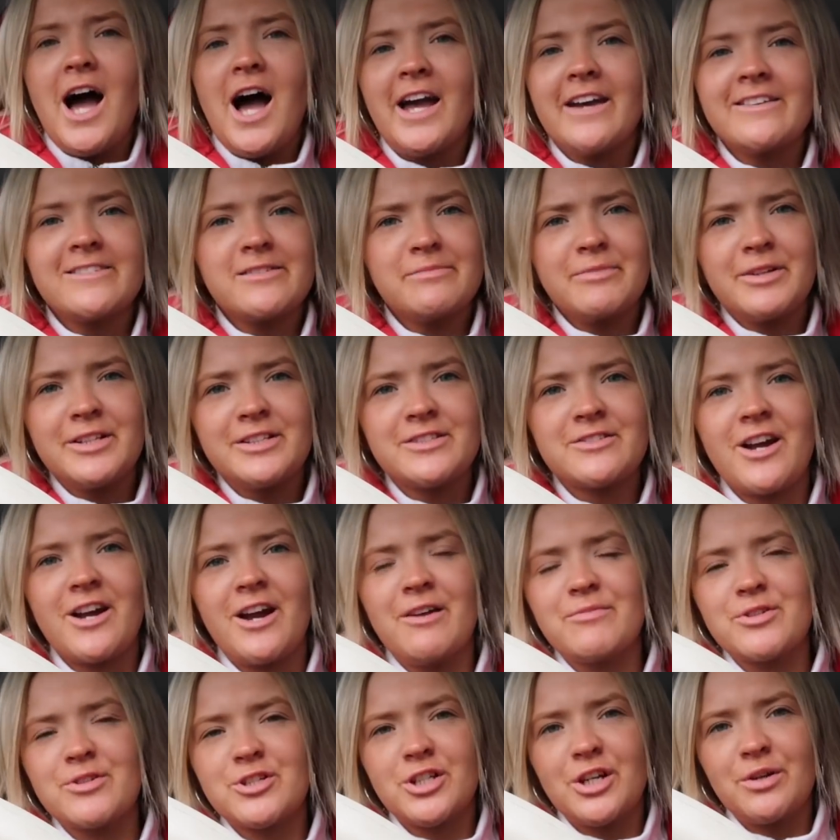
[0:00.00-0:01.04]
I asked on my
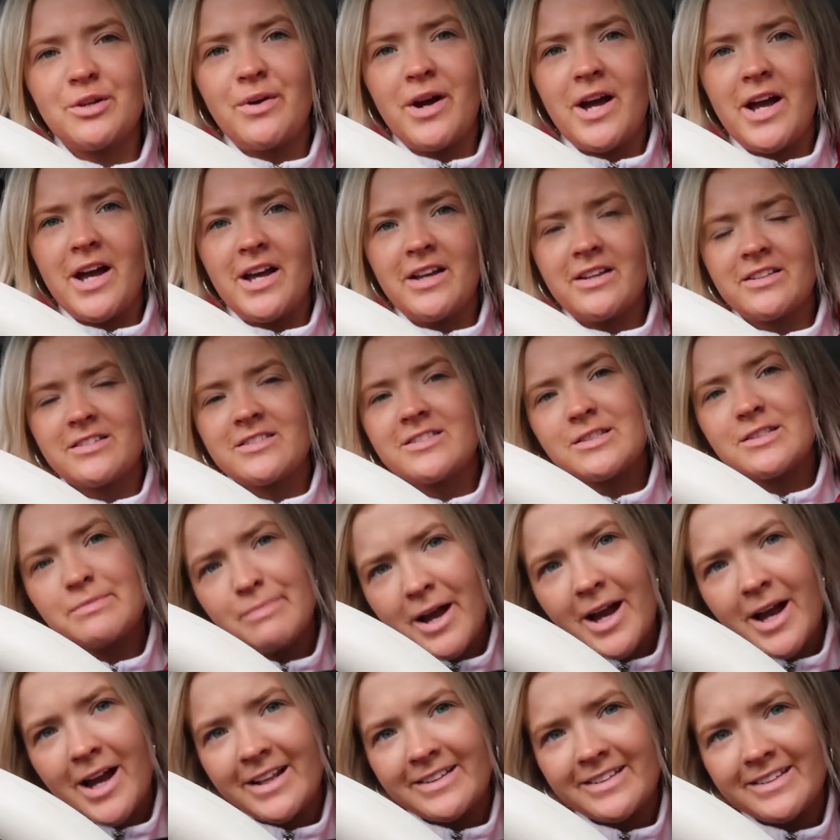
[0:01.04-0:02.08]
Instagram, should I wear a
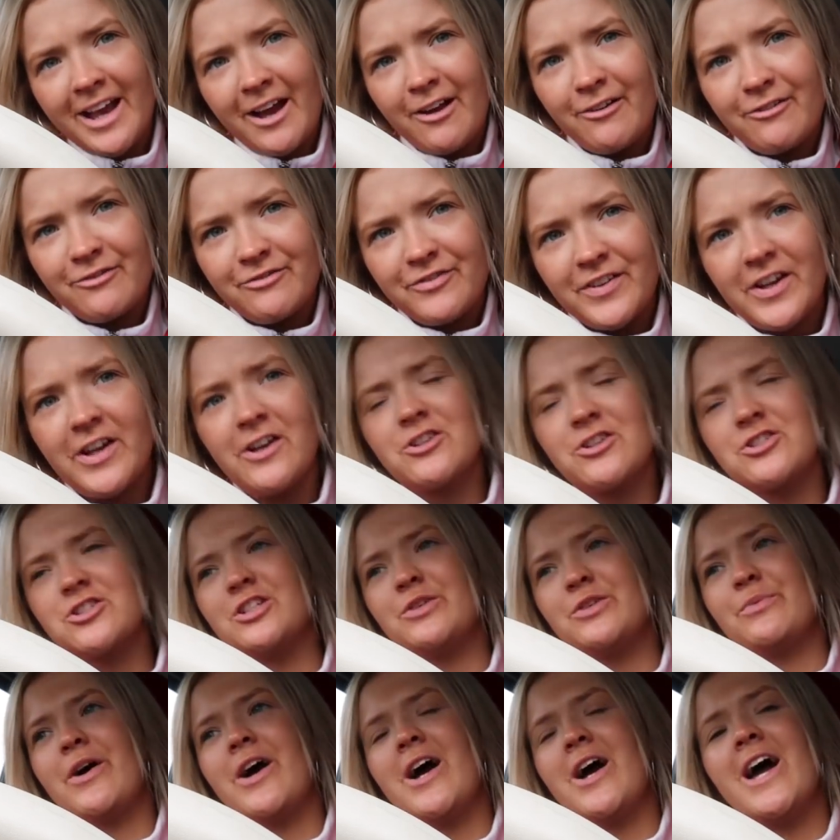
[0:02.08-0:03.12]
smart outfit or
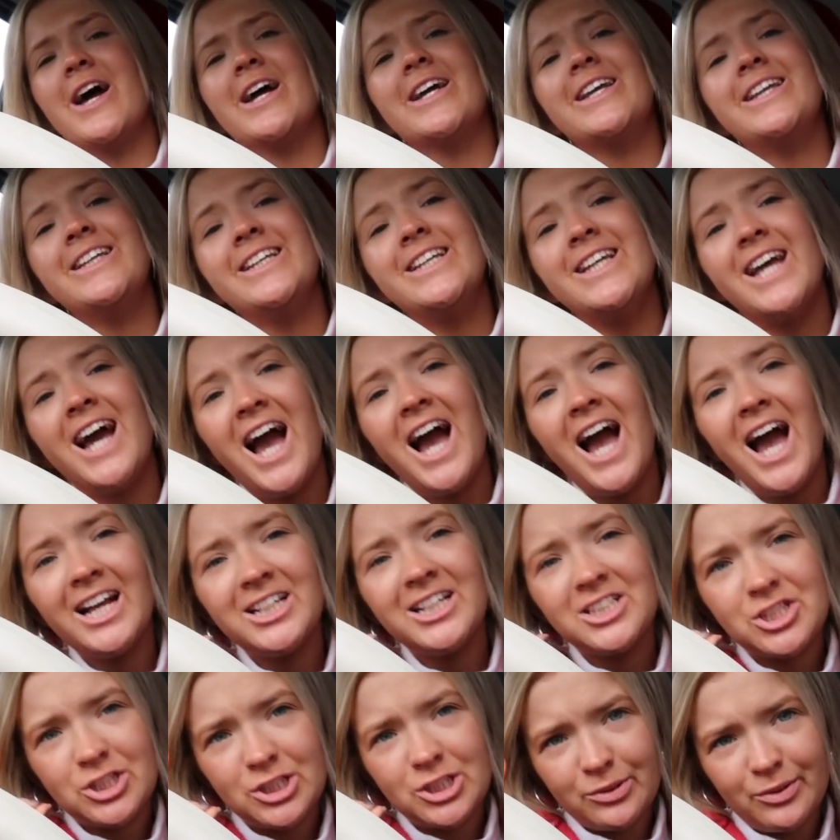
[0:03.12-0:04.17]
should I wear a
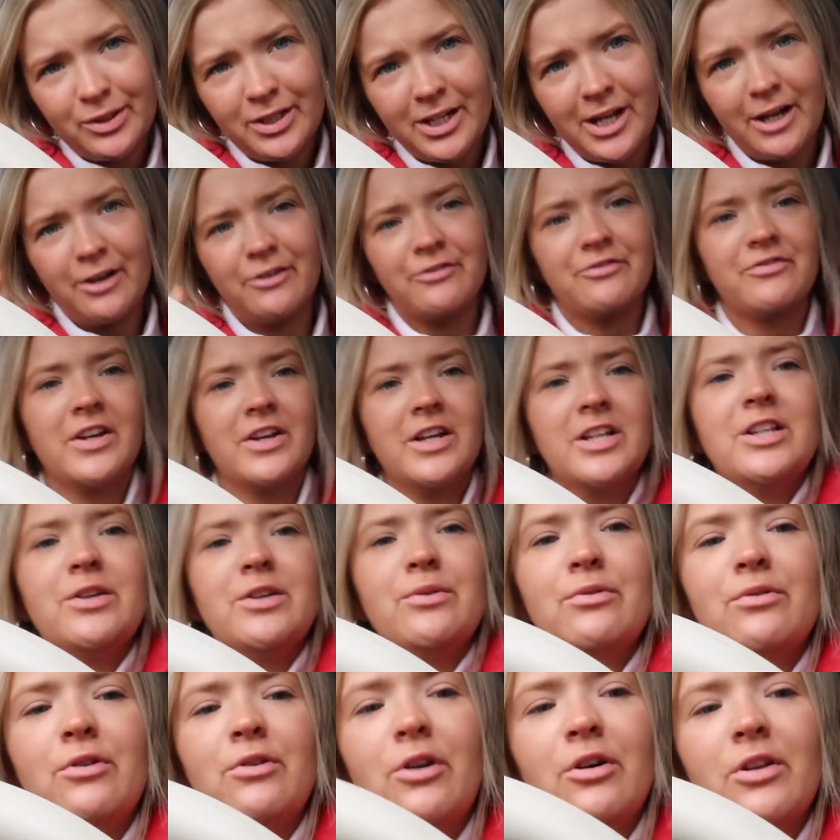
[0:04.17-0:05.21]
casual outfit? And
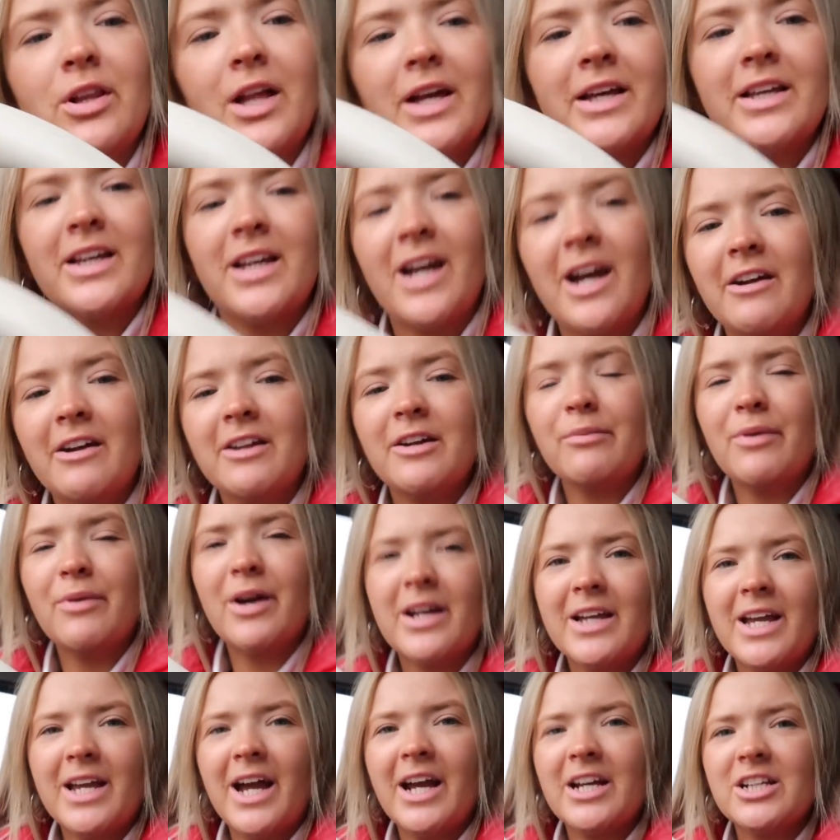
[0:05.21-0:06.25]
you were all like, hey,
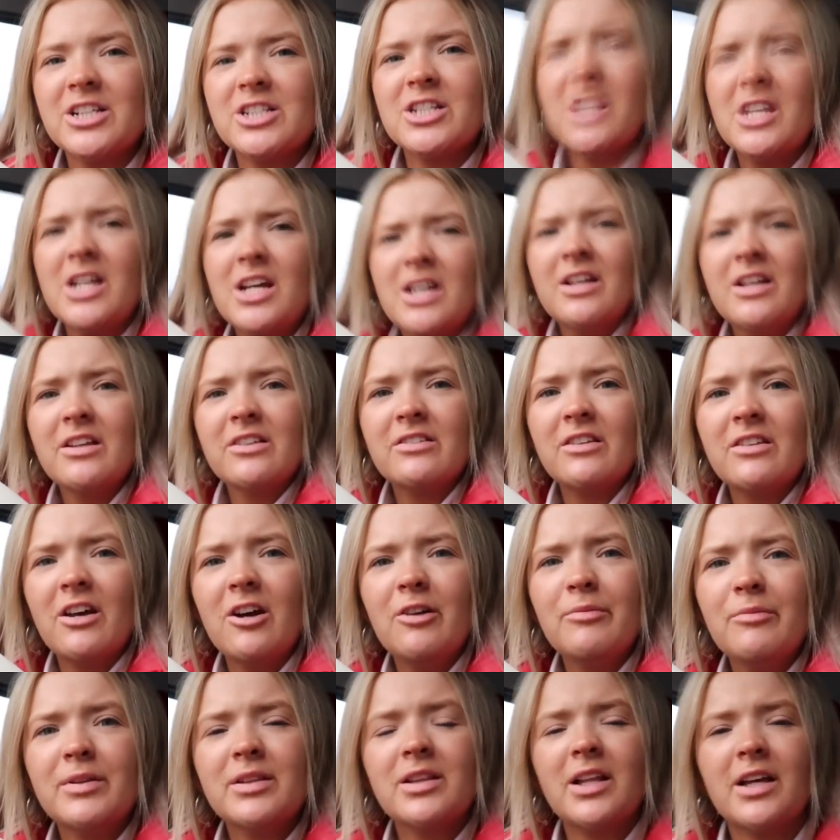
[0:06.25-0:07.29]
wear cas. So
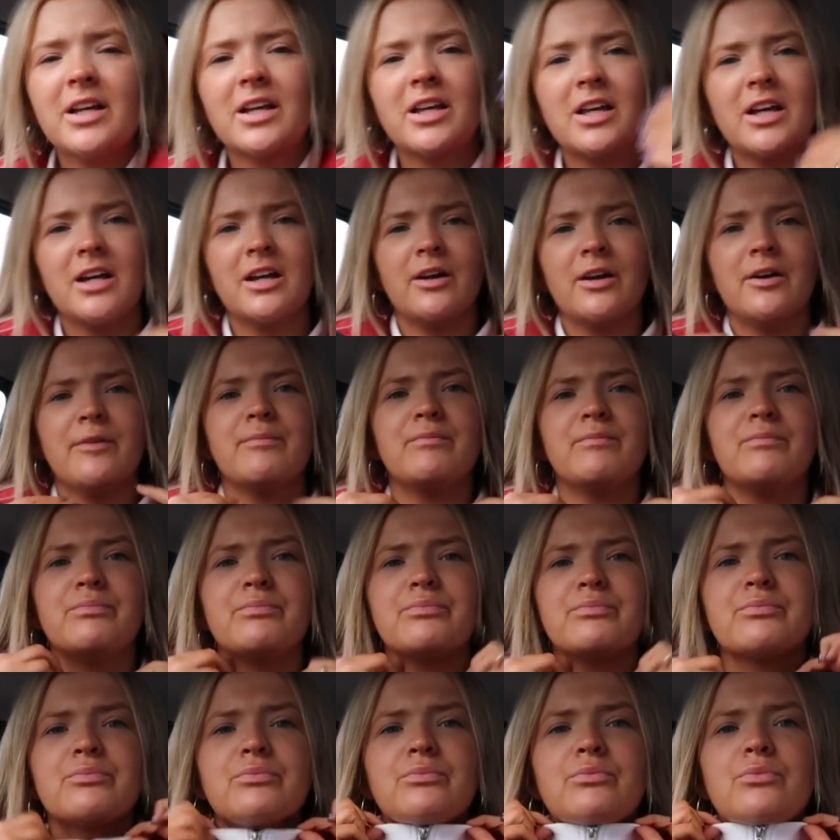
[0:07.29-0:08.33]
I'm in like a
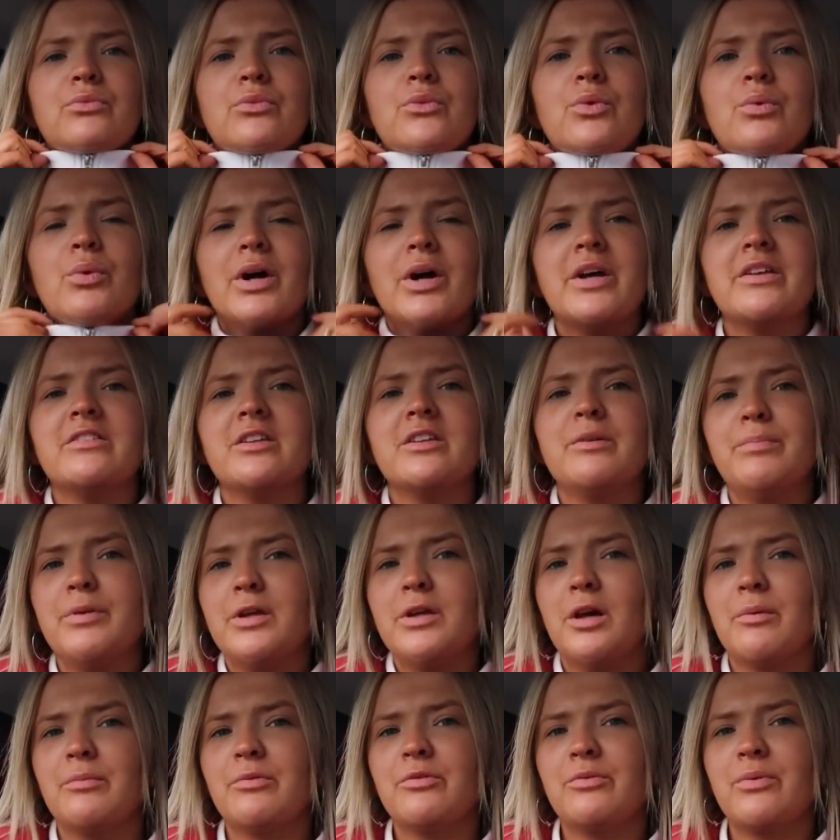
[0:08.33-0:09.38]
white
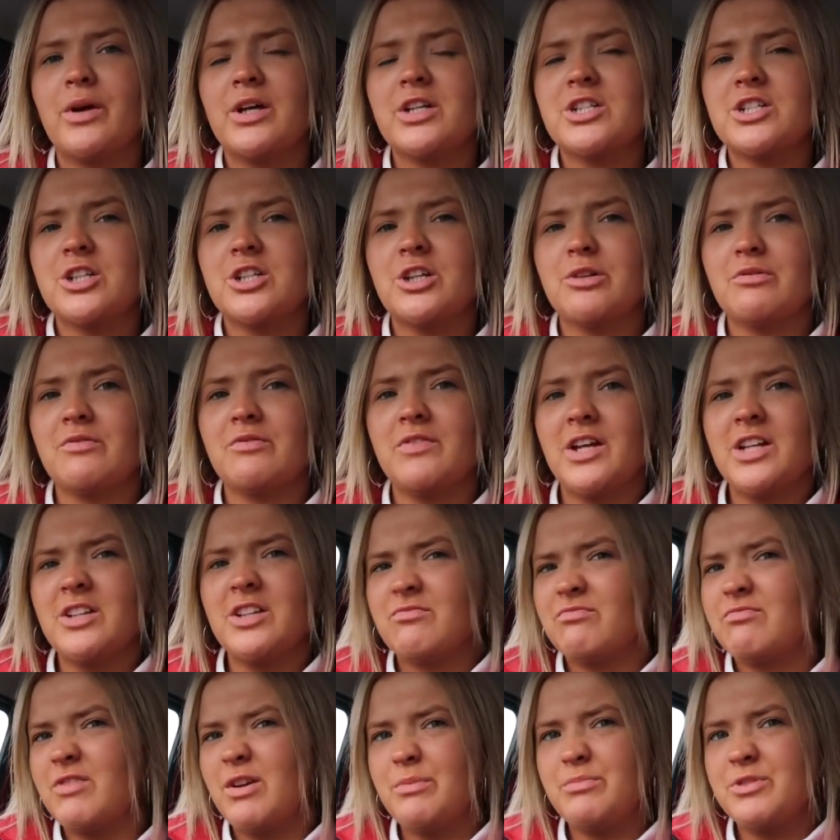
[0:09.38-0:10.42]
zippy up sweatshirt with like
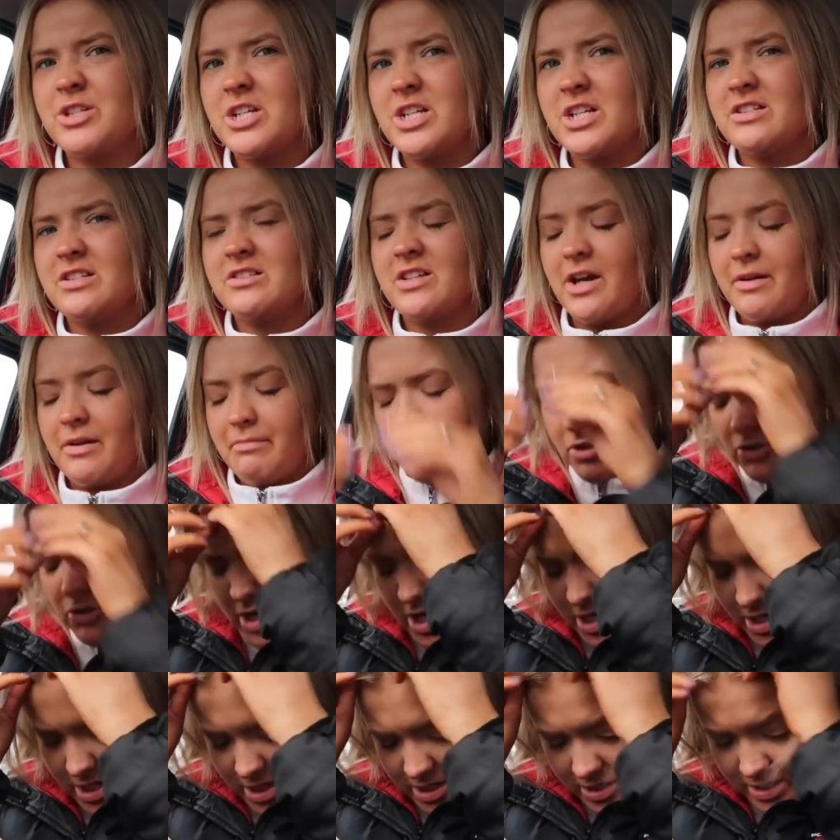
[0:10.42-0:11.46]
ripped jeans and my
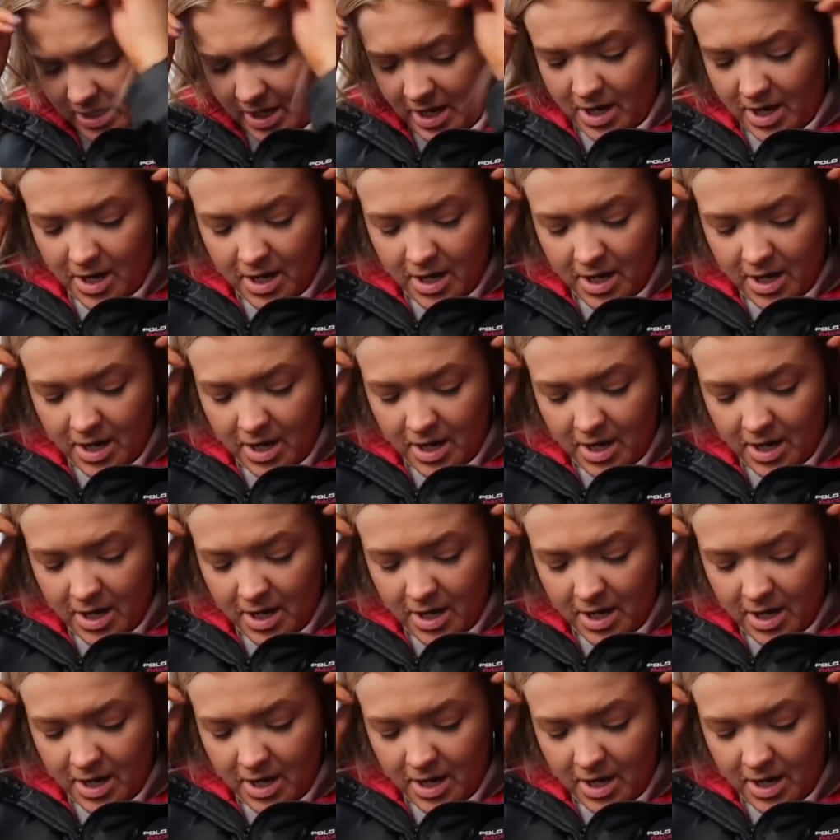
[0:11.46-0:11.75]
trainers.